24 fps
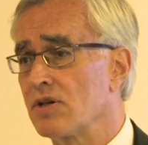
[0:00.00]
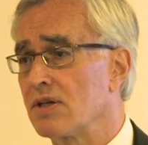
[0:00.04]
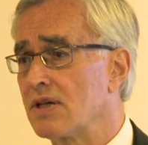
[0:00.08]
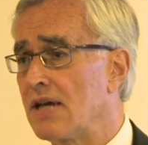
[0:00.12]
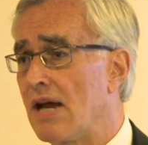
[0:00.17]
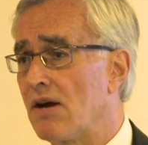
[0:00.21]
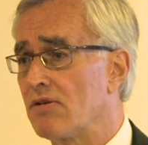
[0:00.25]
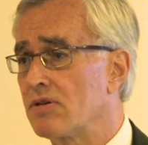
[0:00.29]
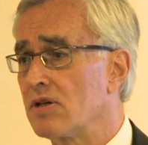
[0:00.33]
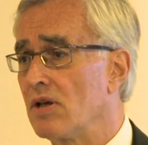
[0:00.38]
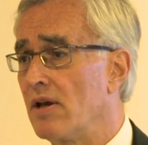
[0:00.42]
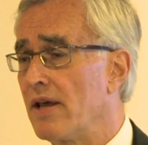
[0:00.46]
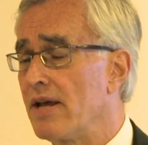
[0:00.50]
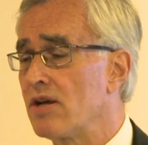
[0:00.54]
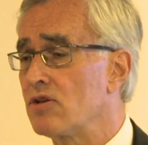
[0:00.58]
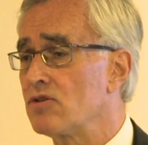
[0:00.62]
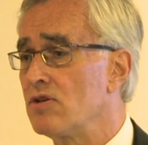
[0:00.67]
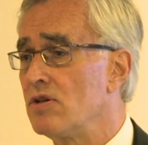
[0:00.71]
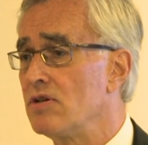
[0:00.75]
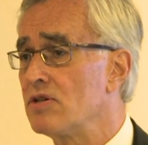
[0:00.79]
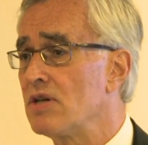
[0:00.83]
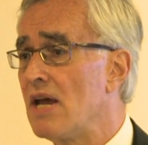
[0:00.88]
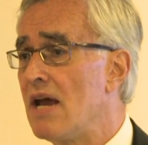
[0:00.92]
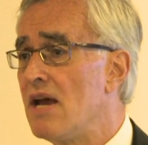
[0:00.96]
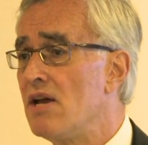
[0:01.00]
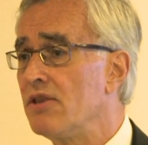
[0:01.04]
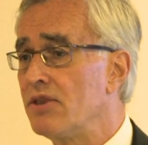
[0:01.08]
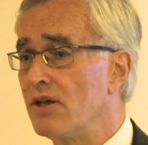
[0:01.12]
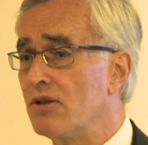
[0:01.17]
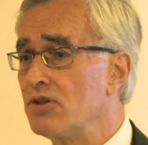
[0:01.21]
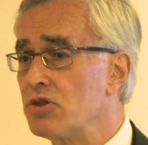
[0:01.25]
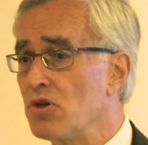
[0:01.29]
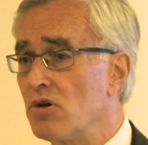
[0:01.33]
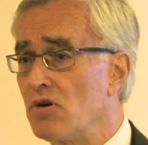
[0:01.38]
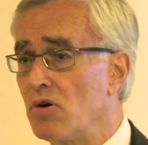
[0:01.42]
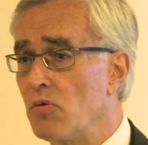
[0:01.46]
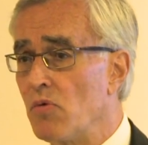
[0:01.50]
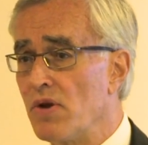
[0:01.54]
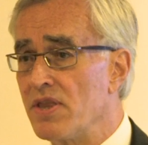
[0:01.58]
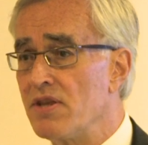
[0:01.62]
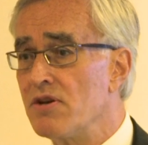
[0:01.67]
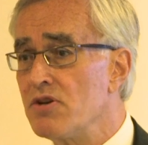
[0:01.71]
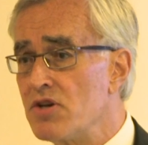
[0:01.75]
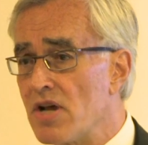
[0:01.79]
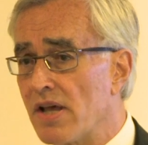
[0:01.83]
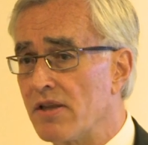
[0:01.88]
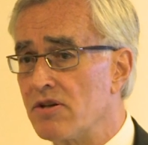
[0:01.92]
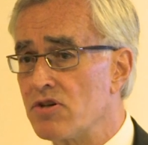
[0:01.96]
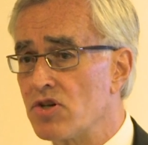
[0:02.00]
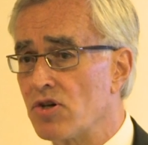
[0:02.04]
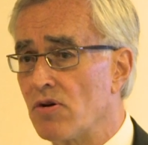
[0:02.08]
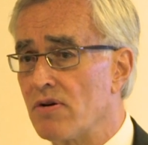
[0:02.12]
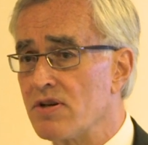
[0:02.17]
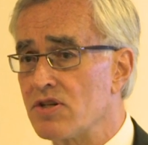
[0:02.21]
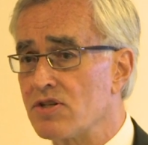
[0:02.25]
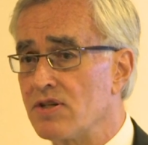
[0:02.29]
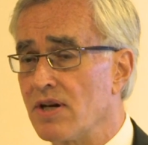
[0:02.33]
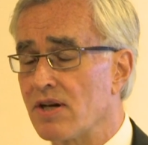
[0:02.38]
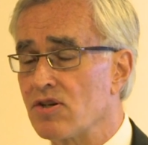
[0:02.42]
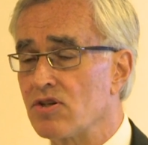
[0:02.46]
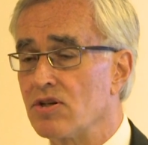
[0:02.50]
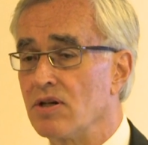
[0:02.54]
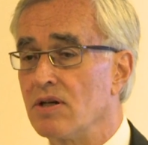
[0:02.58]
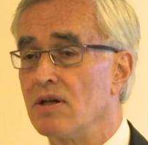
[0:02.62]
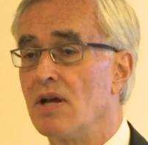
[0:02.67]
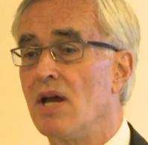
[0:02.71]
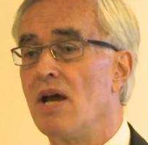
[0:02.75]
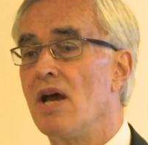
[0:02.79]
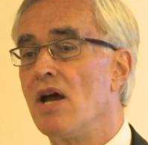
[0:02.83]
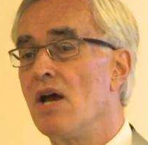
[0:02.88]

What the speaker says: calculations. They'll do it with another jurisdiction.